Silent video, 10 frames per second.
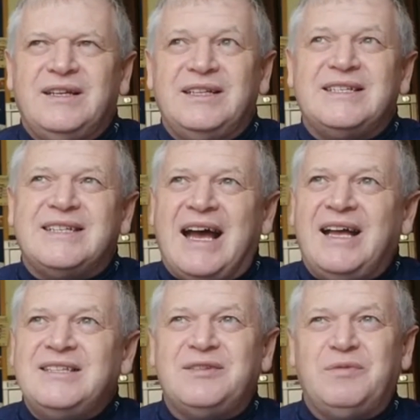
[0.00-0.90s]
He
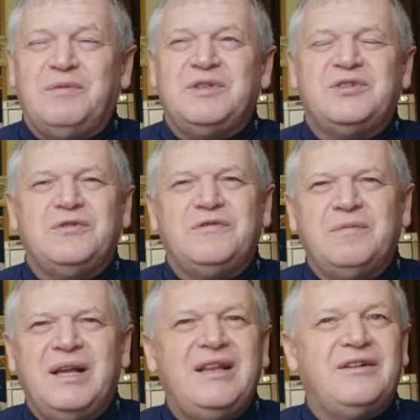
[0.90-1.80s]
stands in what was so
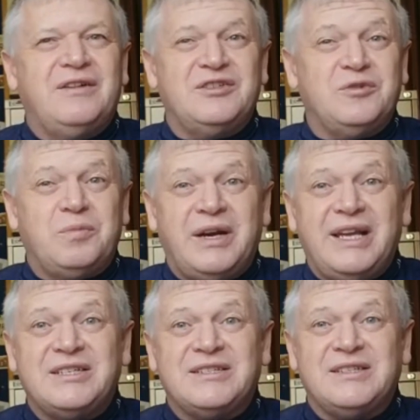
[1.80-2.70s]
familiar and so
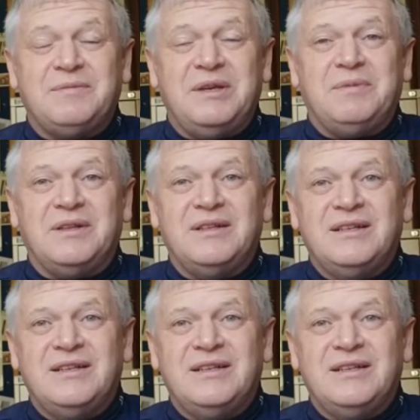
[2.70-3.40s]
precious to people.